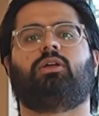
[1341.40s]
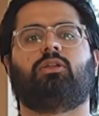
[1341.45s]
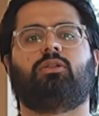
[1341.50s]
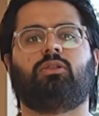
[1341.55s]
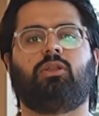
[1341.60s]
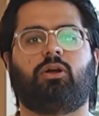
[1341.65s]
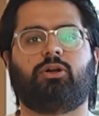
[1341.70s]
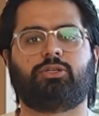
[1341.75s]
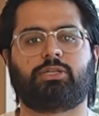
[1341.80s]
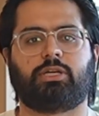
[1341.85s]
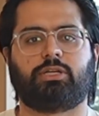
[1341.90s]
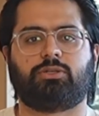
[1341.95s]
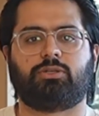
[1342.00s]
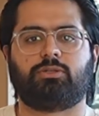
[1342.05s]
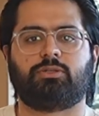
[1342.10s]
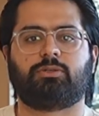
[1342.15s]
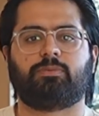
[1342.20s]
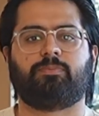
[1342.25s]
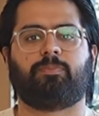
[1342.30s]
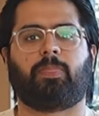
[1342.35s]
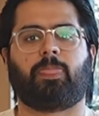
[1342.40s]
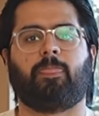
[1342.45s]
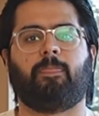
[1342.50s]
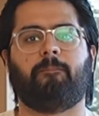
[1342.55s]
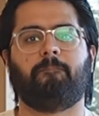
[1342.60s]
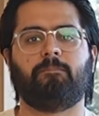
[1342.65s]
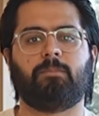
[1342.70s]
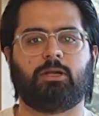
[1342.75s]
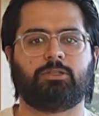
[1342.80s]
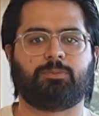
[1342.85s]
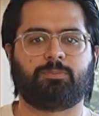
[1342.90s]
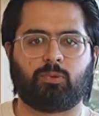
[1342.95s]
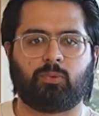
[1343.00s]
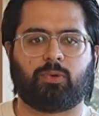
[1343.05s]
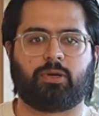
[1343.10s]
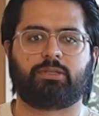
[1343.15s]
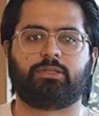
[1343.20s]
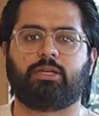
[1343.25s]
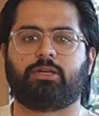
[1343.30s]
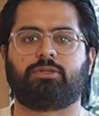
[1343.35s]
Large kitchens. Multiple
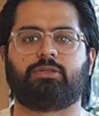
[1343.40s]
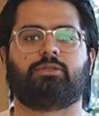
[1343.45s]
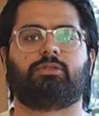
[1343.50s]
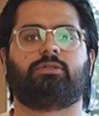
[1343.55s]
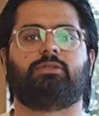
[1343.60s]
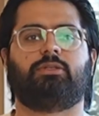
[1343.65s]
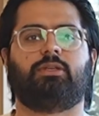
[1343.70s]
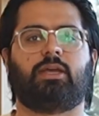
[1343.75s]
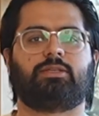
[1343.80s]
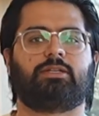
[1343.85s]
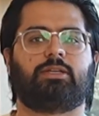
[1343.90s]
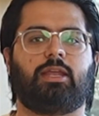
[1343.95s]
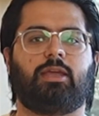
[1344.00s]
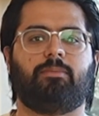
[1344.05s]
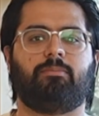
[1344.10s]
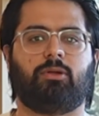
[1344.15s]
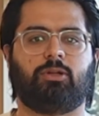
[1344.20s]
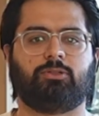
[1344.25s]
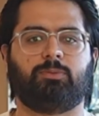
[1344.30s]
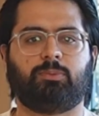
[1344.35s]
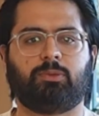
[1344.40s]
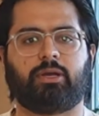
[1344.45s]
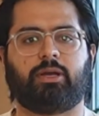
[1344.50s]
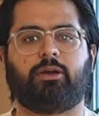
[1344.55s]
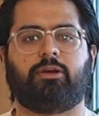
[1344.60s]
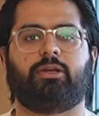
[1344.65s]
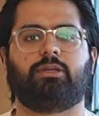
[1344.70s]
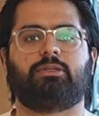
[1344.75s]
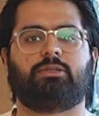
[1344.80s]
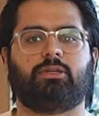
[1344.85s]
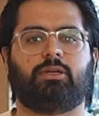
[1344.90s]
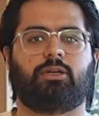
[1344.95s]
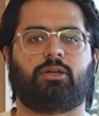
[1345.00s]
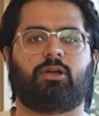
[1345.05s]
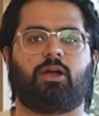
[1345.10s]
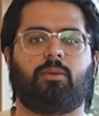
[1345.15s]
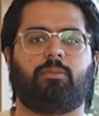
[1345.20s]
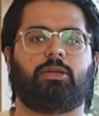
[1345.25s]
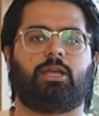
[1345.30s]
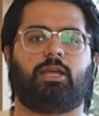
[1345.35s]
workstations. Designate multiple areas to
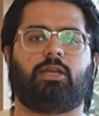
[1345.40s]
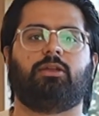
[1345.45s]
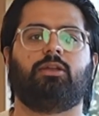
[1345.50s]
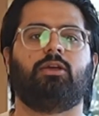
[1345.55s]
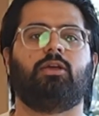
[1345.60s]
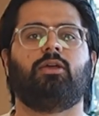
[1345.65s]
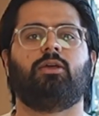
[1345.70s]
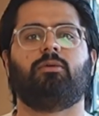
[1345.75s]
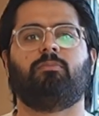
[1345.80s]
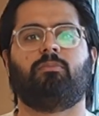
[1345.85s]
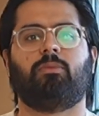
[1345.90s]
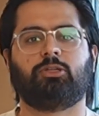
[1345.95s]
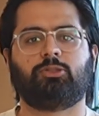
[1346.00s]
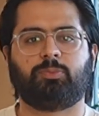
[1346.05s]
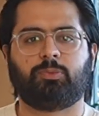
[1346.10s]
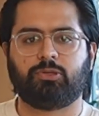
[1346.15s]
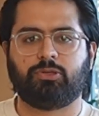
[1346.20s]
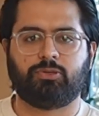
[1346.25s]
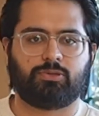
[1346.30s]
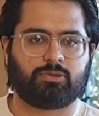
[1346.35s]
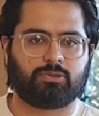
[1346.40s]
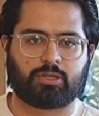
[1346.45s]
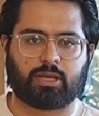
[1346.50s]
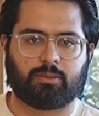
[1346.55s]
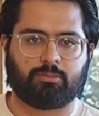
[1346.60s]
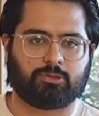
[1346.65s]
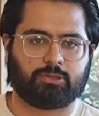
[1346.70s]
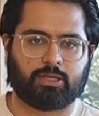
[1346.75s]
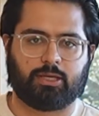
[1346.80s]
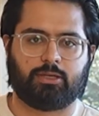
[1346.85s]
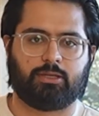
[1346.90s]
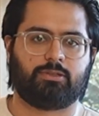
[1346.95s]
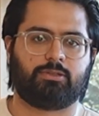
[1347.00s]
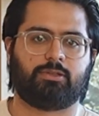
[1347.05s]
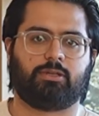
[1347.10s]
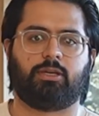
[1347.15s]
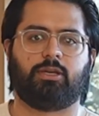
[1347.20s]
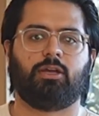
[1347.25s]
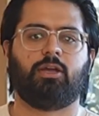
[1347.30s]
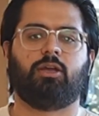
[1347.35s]
accommodate multiple users
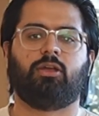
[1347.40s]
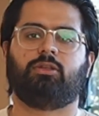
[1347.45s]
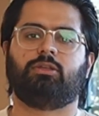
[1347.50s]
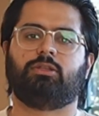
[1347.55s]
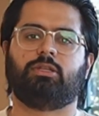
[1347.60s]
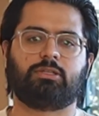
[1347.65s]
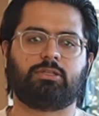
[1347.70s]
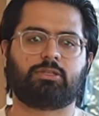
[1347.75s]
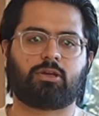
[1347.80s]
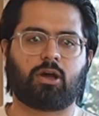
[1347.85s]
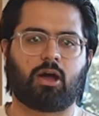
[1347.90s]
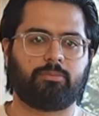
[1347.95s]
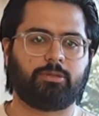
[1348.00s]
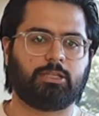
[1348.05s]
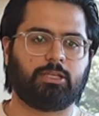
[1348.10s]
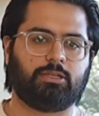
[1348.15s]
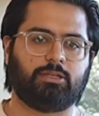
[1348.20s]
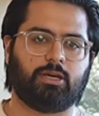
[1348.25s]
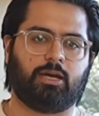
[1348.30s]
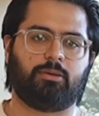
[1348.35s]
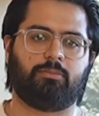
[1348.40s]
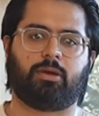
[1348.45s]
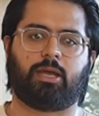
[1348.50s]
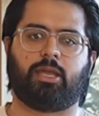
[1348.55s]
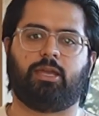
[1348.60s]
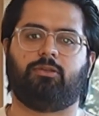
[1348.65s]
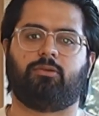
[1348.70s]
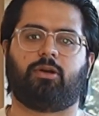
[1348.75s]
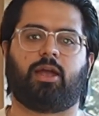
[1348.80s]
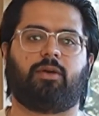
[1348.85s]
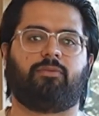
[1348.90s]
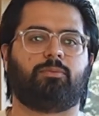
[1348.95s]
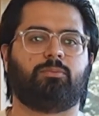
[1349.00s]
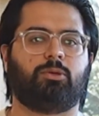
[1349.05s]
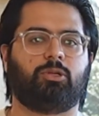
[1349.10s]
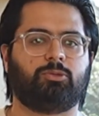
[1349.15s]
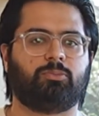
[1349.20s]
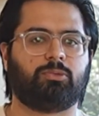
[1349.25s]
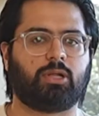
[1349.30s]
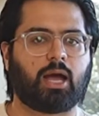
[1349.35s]
simultaneously. This is commonly done by either having
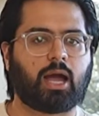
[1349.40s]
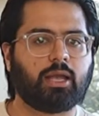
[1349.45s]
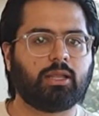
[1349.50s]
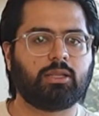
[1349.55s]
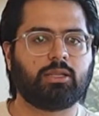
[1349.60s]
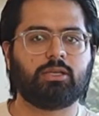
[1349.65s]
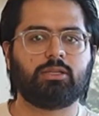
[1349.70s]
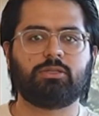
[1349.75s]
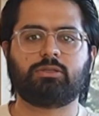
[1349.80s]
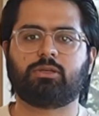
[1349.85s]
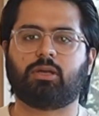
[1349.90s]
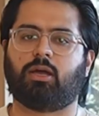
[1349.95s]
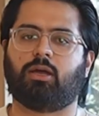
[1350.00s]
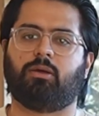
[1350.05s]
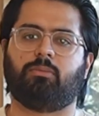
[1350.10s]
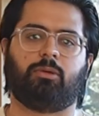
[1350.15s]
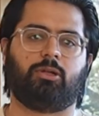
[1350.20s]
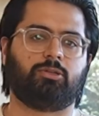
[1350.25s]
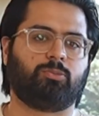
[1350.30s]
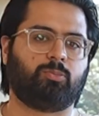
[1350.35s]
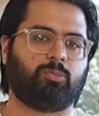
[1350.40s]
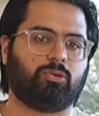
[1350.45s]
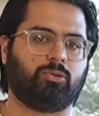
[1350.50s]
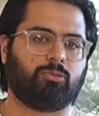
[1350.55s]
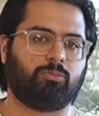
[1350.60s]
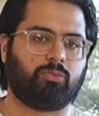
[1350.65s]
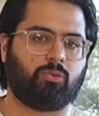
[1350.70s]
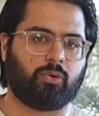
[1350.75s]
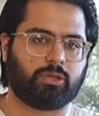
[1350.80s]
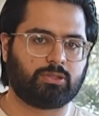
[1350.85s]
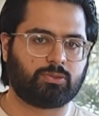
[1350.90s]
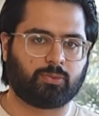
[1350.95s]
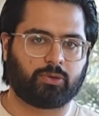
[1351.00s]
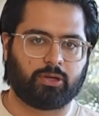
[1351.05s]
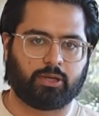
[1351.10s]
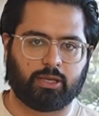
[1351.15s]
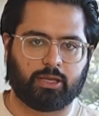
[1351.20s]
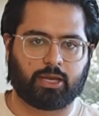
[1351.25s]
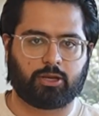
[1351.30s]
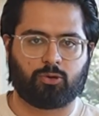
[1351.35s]
multiple islands, multiple points where
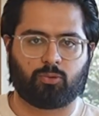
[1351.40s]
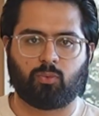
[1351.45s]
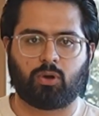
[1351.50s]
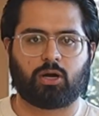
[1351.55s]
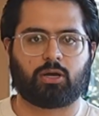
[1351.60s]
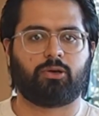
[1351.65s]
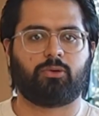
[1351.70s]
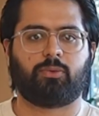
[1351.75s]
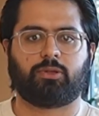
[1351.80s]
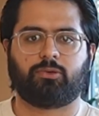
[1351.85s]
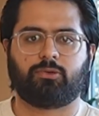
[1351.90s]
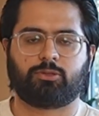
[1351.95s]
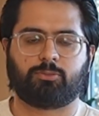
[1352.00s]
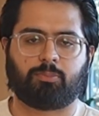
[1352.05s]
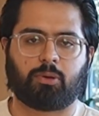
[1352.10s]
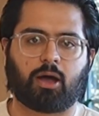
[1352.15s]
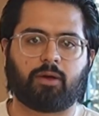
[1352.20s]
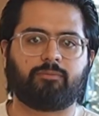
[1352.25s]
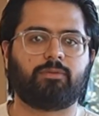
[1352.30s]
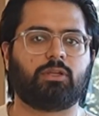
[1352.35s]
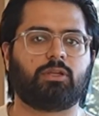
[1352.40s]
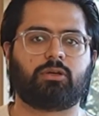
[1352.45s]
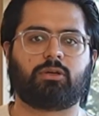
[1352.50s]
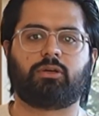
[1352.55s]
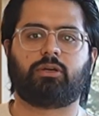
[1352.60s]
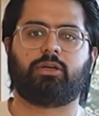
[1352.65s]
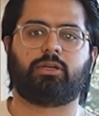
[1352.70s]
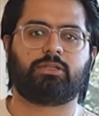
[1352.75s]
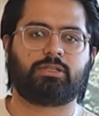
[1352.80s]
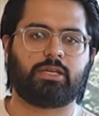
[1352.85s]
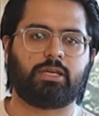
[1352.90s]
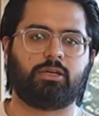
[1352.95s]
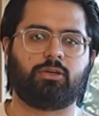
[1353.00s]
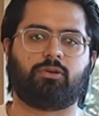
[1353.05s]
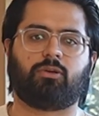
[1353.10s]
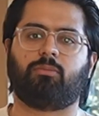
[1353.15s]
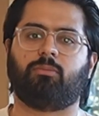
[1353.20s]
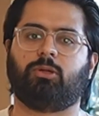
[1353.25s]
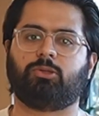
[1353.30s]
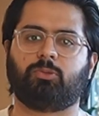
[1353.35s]
you can get your water, whether it's a pot filler and a
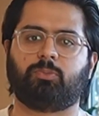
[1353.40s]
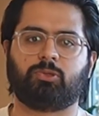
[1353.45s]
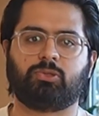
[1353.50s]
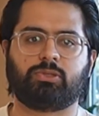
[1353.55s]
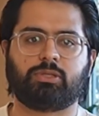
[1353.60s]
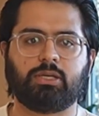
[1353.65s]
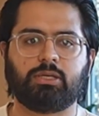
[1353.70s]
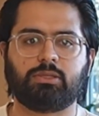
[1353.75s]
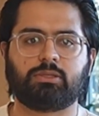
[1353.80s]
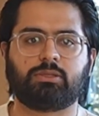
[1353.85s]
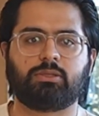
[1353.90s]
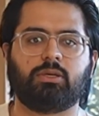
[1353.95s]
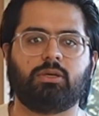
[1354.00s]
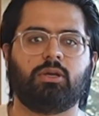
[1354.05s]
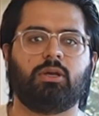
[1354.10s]
sink or multiple sinks.